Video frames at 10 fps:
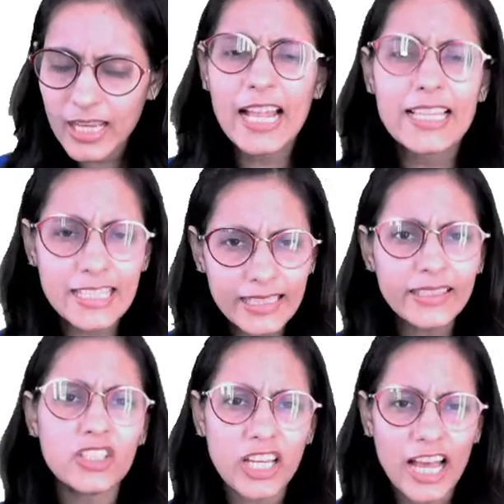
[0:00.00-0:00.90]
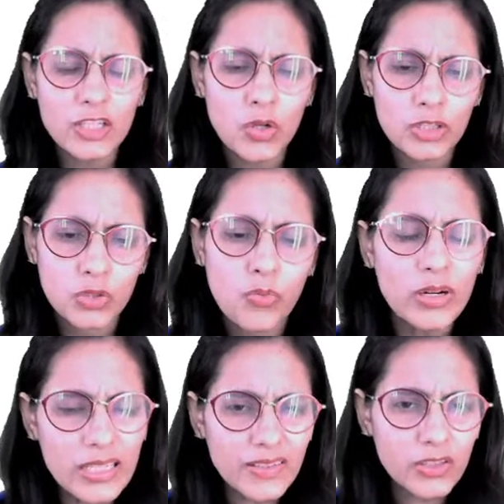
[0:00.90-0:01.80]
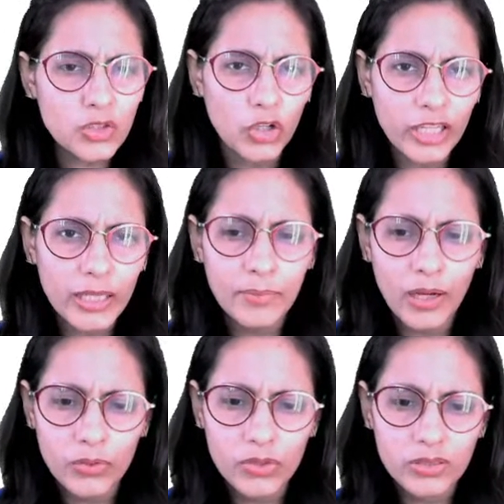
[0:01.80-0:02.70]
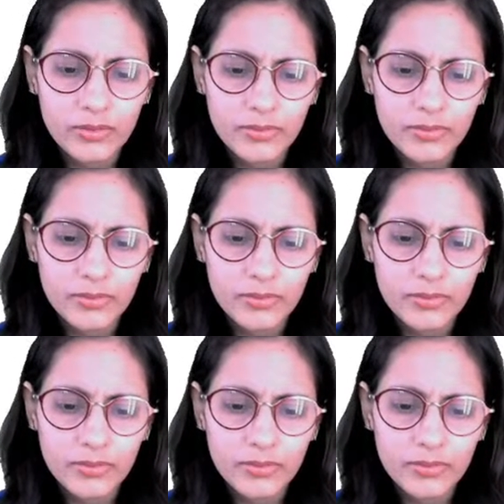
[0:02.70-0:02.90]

Answer in the chat also. What is it talking about?